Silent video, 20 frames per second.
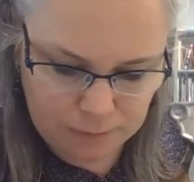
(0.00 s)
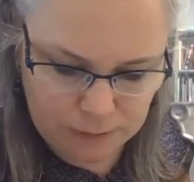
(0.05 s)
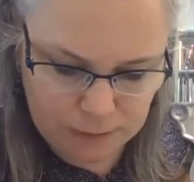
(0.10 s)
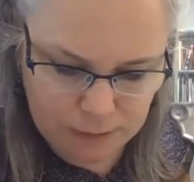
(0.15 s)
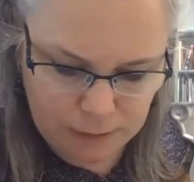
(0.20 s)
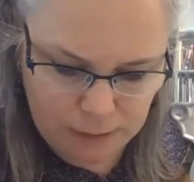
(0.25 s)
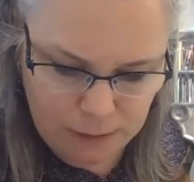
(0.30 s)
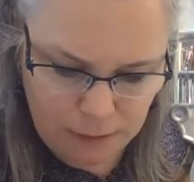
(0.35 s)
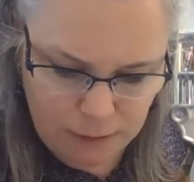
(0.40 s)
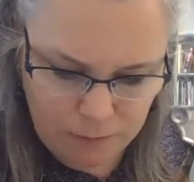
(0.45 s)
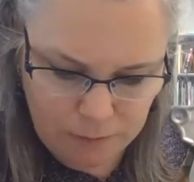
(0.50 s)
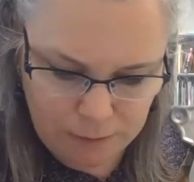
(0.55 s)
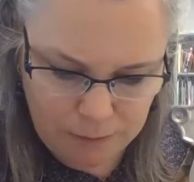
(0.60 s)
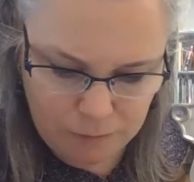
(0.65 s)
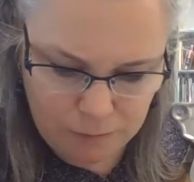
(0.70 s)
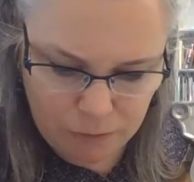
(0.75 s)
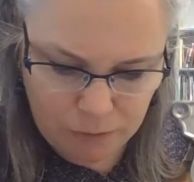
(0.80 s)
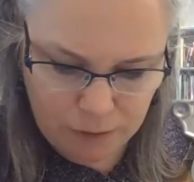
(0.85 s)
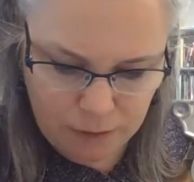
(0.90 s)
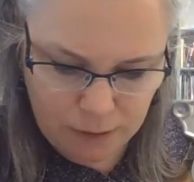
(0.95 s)
It's a little bit
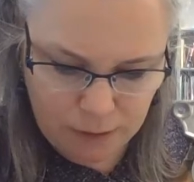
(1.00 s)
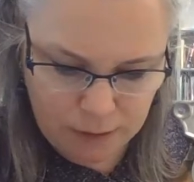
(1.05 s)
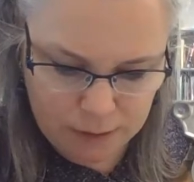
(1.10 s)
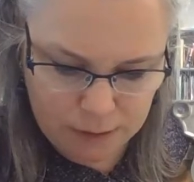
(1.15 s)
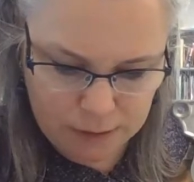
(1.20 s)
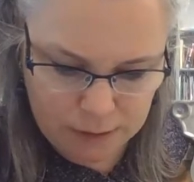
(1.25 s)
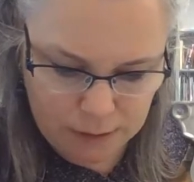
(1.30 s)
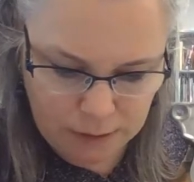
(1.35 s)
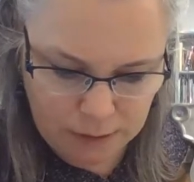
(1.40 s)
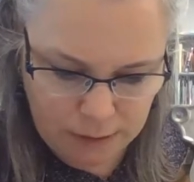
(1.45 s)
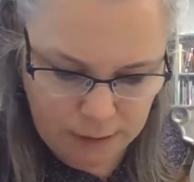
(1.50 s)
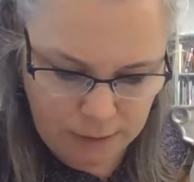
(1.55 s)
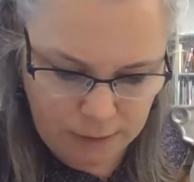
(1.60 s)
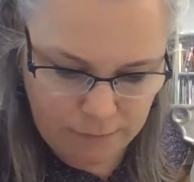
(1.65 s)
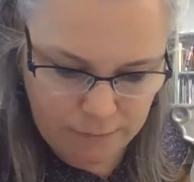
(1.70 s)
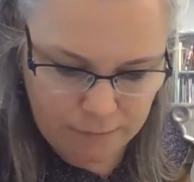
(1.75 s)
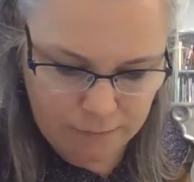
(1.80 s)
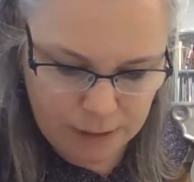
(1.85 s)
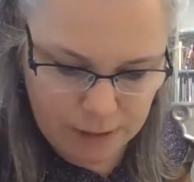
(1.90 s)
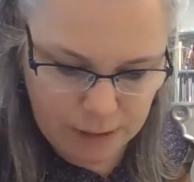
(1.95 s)
murky because the lid
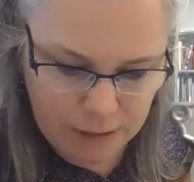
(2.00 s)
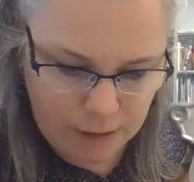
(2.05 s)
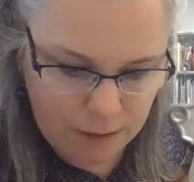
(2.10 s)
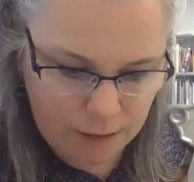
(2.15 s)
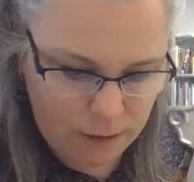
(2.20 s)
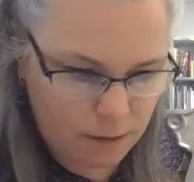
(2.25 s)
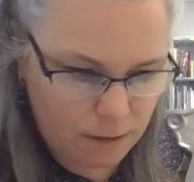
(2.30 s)
of my